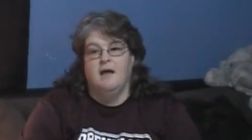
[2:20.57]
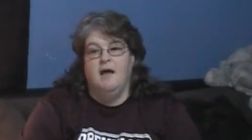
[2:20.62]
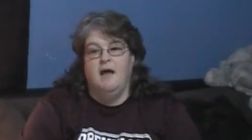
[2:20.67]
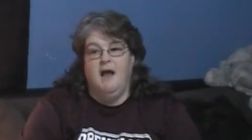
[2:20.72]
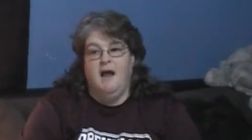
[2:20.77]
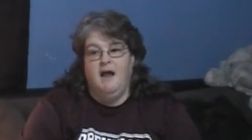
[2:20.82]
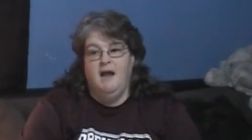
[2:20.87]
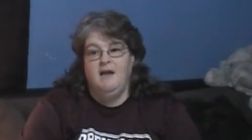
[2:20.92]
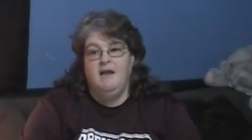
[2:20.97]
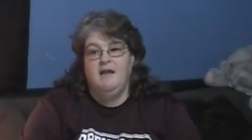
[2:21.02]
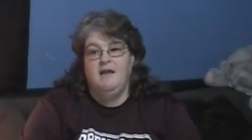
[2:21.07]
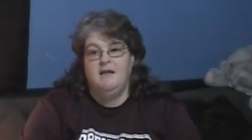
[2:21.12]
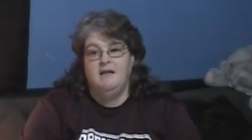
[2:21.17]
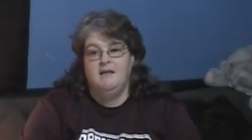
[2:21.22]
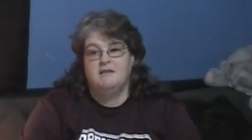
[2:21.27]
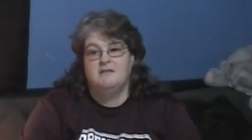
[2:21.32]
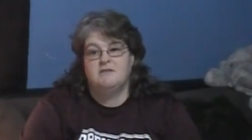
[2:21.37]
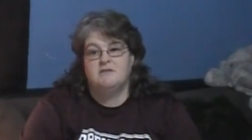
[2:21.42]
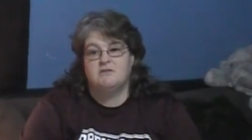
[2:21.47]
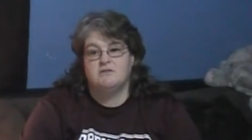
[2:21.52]
And
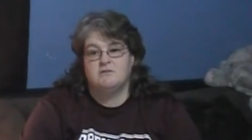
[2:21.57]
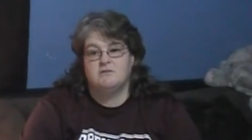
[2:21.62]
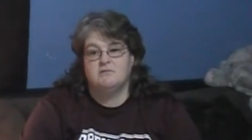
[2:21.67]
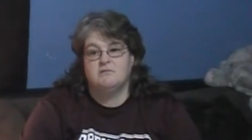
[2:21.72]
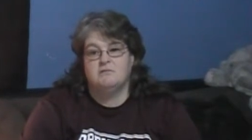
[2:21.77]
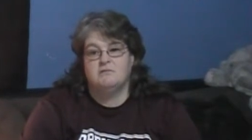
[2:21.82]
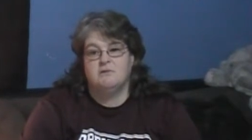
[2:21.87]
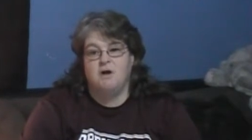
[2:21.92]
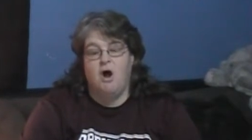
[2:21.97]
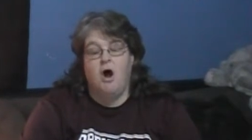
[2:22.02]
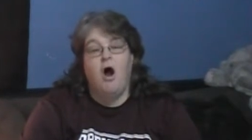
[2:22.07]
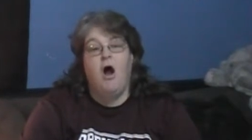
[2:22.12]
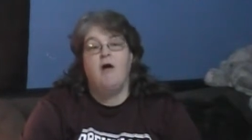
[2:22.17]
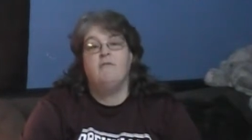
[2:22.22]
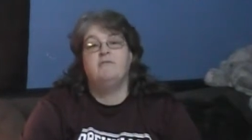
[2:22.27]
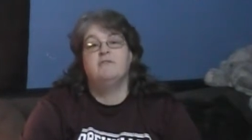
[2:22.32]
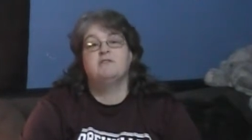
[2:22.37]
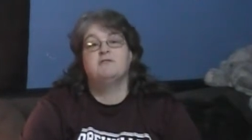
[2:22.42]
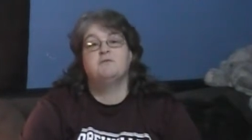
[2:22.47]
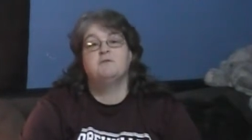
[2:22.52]
his
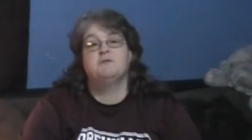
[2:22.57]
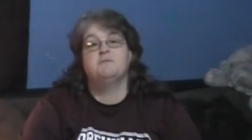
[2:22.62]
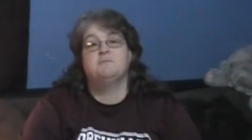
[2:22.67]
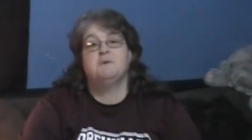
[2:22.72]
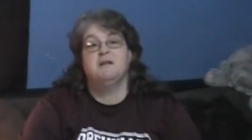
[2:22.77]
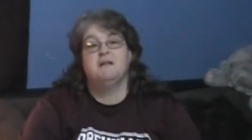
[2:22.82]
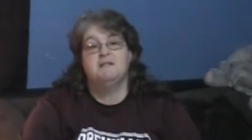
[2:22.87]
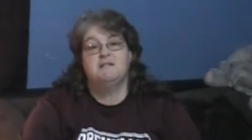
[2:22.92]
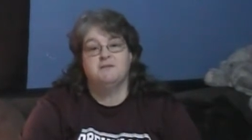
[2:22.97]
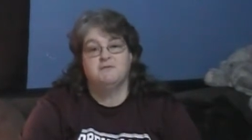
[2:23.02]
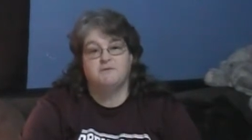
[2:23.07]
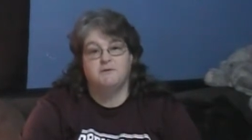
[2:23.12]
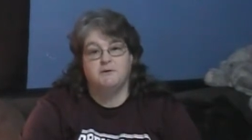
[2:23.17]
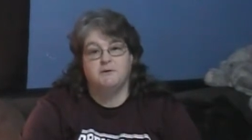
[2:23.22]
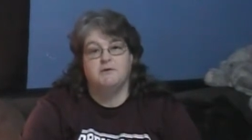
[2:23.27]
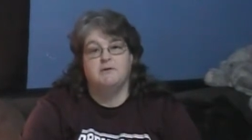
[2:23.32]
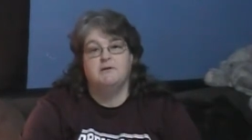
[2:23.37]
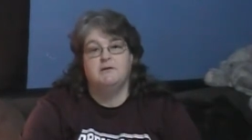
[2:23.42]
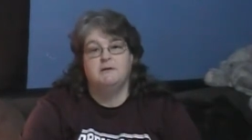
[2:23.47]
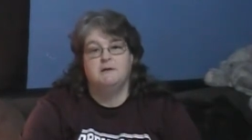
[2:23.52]
harvest was
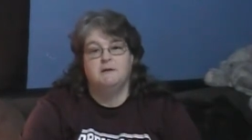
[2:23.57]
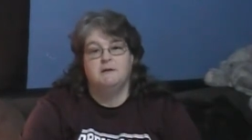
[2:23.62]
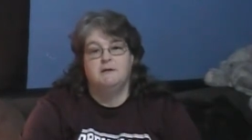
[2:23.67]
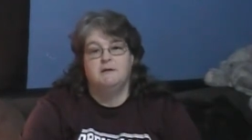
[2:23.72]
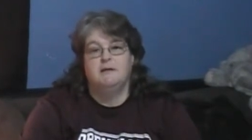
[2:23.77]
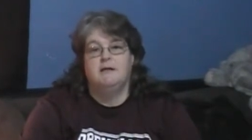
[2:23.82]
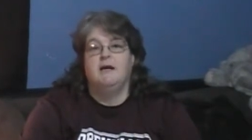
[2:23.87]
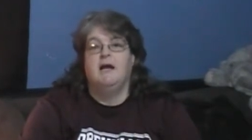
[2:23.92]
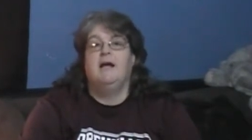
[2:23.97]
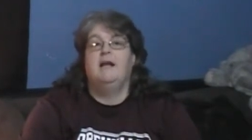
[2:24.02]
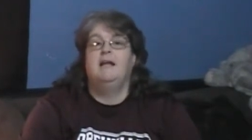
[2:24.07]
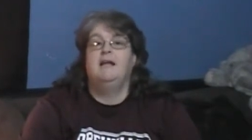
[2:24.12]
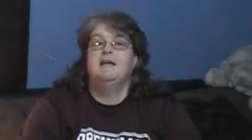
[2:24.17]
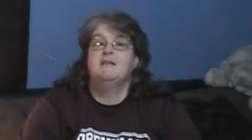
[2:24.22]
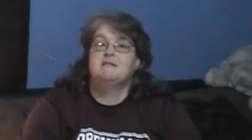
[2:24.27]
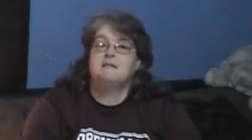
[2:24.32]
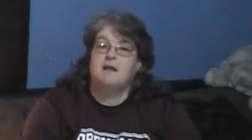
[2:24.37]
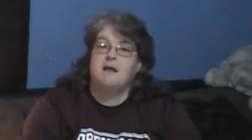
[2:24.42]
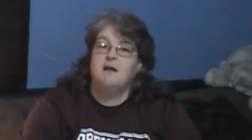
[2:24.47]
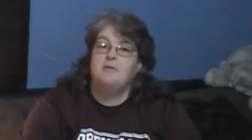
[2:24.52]
plentiful and
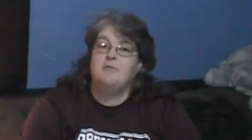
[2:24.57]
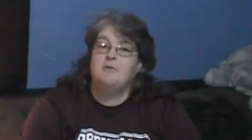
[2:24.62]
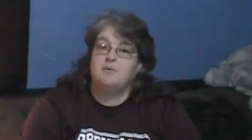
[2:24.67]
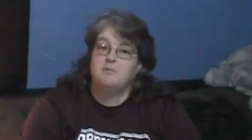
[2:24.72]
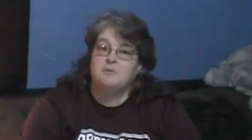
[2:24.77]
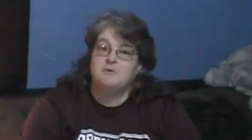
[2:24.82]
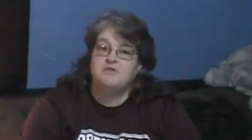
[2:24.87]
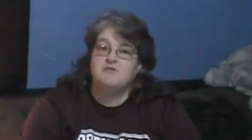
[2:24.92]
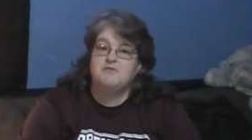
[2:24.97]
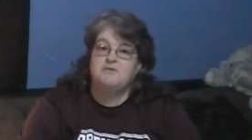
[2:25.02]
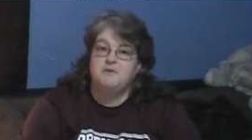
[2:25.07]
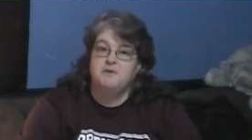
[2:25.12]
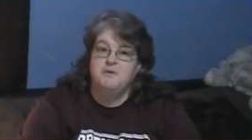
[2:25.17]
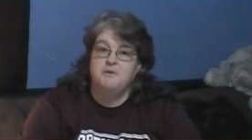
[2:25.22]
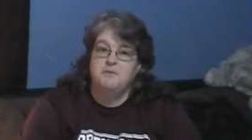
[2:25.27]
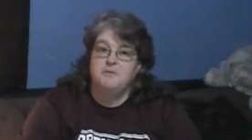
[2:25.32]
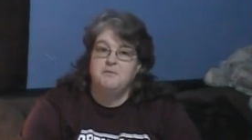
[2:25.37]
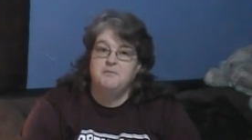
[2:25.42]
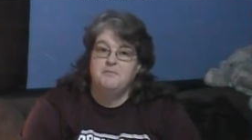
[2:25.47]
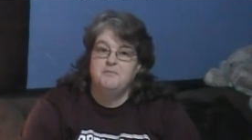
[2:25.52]
his labor was
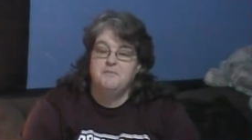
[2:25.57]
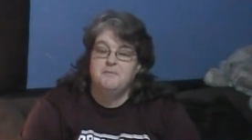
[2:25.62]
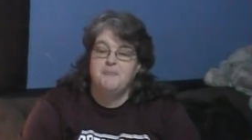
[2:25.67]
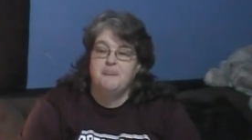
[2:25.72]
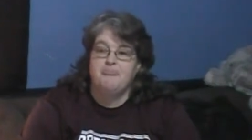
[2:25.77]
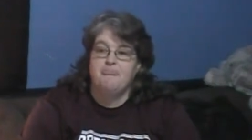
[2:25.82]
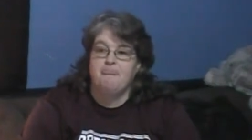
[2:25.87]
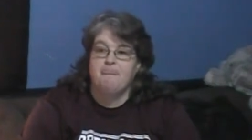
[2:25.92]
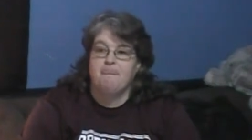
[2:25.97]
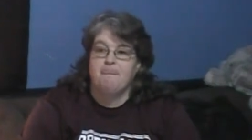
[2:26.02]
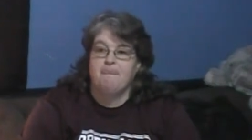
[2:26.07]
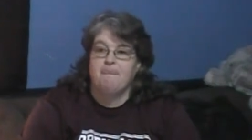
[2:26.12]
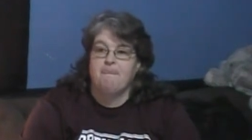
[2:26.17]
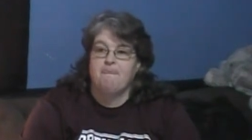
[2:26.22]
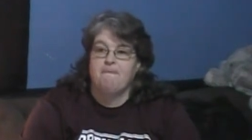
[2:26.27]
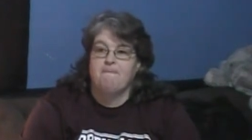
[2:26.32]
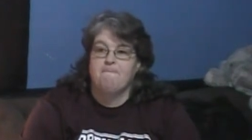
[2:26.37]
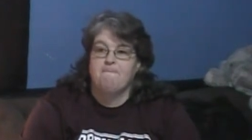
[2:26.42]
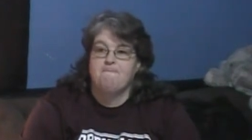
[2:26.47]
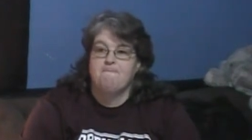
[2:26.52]
few.
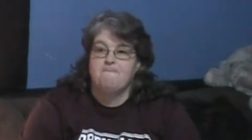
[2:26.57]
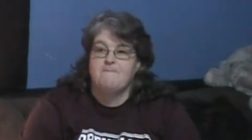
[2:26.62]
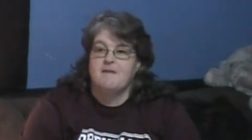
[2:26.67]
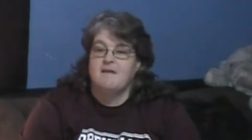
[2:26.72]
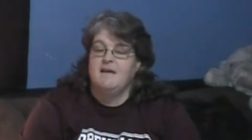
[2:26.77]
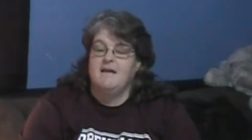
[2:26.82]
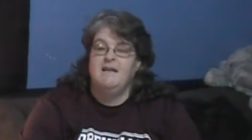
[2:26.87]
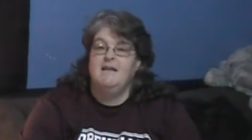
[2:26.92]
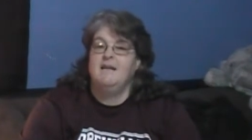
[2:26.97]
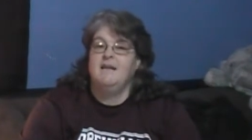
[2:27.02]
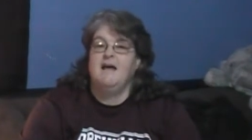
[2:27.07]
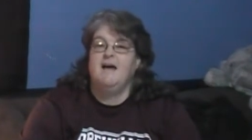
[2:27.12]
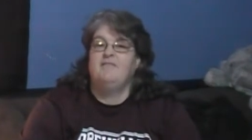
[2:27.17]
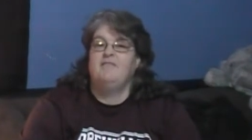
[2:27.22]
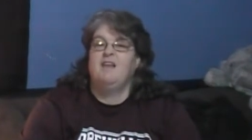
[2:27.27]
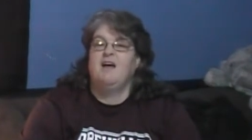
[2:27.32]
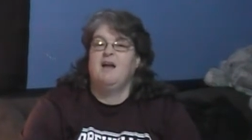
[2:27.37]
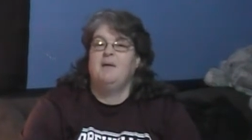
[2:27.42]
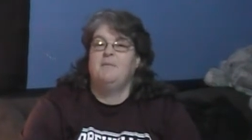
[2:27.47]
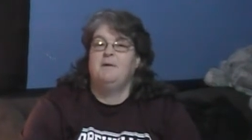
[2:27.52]
He didn't have
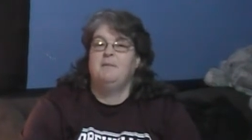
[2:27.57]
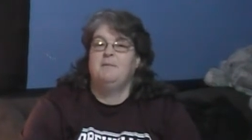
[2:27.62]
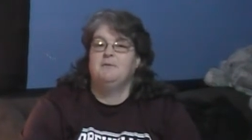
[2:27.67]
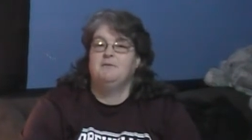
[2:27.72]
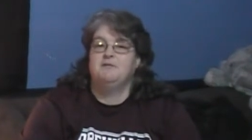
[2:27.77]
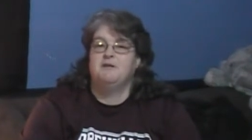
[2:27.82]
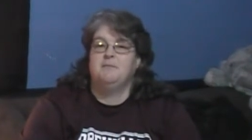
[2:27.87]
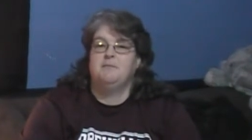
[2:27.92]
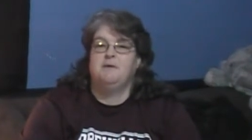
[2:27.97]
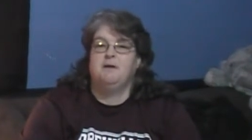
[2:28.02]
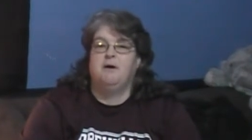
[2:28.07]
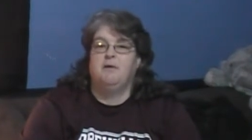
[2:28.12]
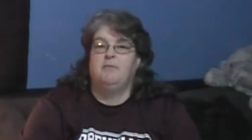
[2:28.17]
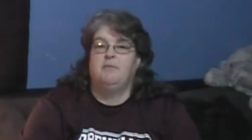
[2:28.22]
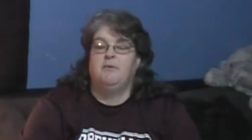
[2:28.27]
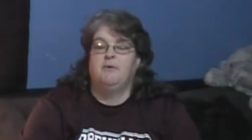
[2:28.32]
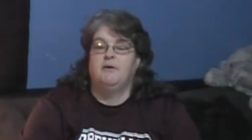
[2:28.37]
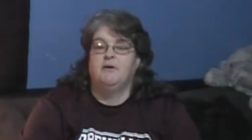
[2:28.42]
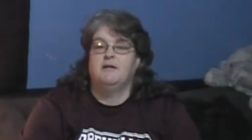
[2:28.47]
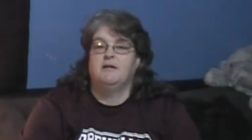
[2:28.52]
a lot of people jumping on
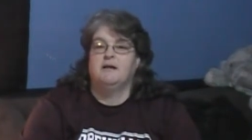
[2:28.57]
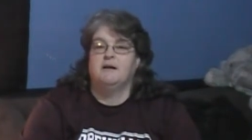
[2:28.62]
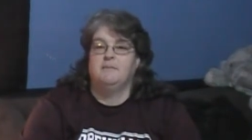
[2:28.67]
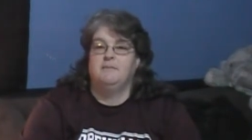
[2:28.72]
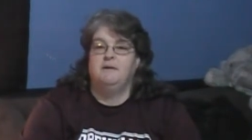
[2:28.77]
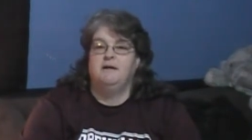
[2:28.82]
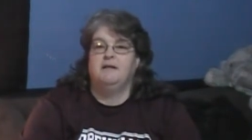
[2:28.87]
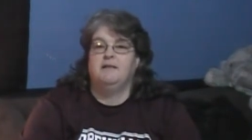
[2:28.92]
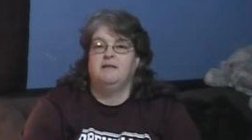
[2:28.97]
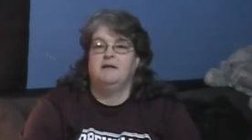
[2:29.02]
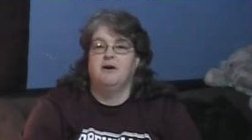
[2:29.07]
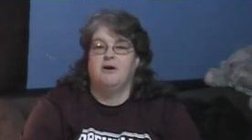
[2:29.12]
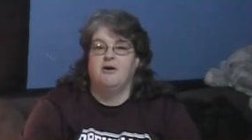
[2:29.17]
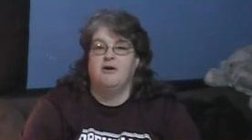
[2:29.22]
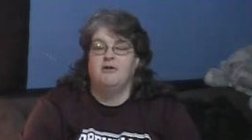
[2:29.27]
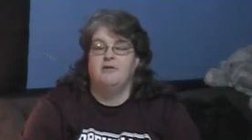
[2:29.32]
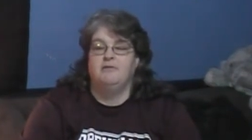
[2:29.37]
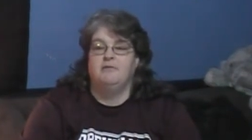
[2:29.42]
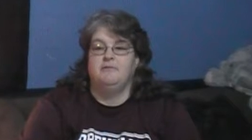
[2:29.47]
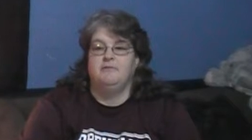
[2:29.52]
board to come pick the
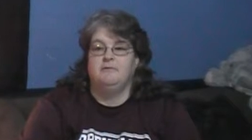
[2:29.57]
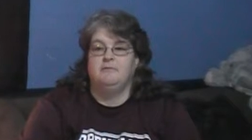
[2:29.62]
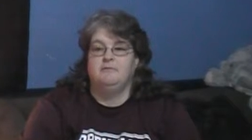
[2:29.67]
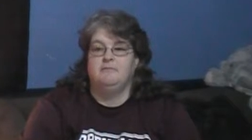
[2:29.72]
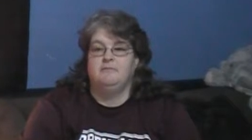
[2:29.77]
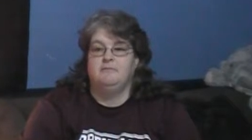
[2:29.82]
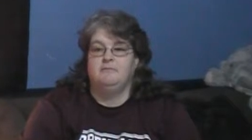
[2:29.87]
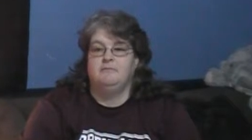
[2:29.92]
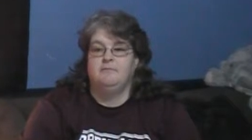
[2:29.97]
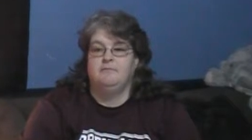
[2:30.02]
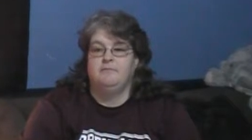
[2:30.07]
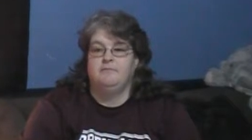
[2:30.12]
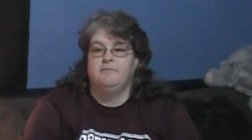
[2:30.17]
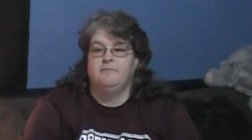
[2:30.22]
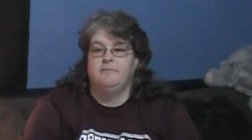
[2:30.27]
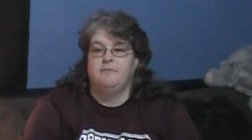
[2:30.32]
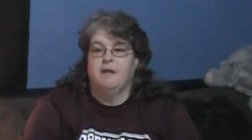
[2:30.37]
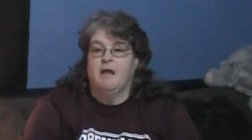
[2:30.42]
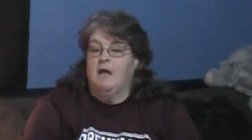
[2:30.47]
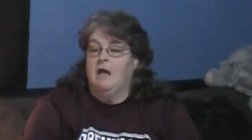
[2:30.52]
garden.
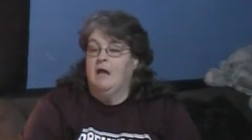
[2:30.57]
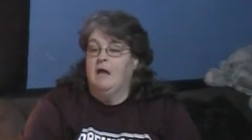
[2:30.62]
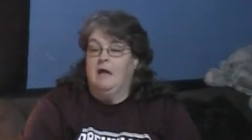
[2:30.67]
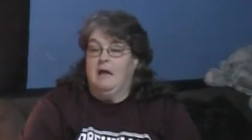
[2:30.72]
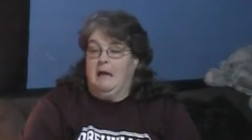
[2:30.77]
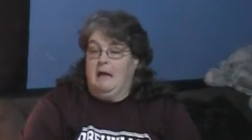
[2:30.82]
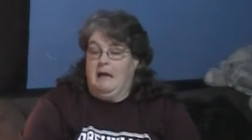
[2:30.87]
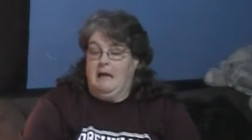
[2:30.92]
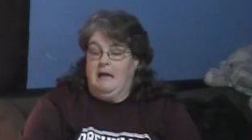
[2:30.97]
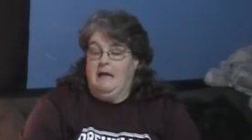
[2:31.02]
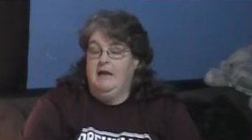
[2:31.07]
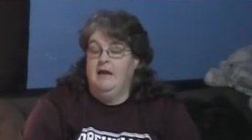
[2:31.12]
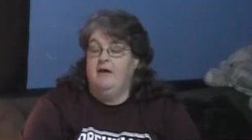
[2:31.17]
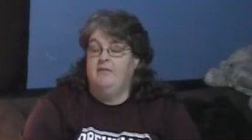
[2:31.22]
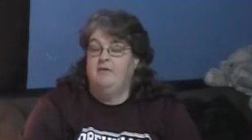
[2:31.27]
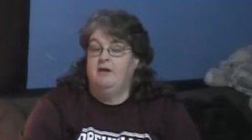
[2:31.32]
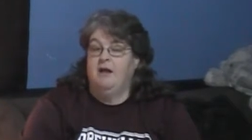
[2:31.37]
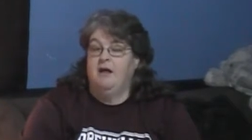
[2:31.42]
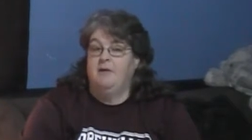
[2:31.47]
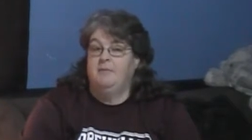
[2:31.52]
He didn't
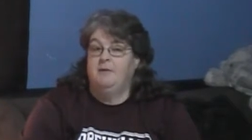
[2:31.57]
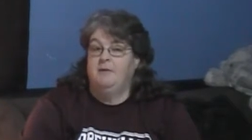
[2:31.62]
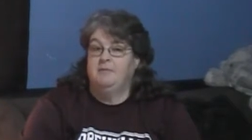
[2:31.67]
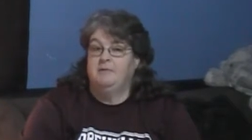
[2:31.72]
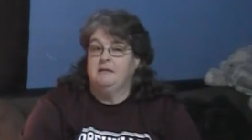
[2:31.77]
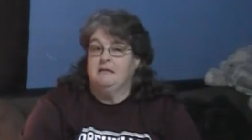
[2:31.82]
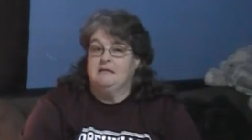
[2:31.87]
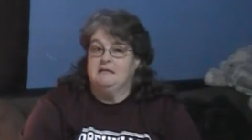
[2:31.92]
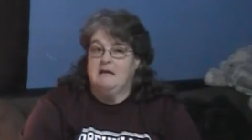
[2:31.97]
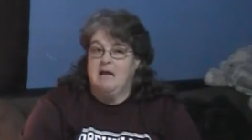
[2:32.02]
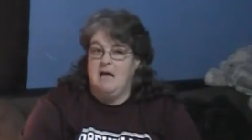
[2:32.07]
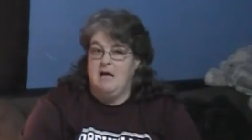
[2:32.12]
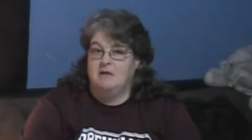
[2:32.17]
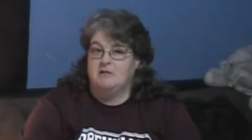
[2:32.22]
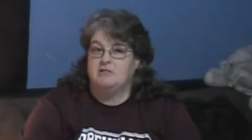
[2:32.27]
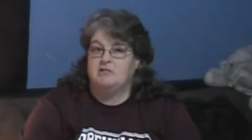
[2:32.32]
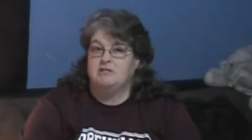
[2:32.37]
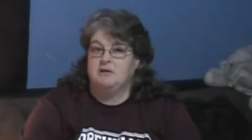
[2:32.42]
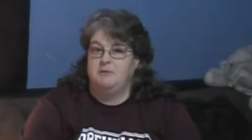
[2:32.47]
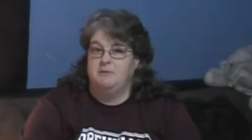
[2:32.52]
have a lot of people in his
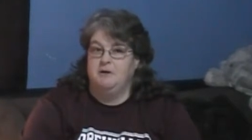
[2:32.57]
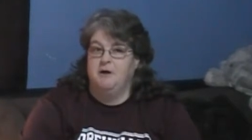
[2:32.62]
house jumping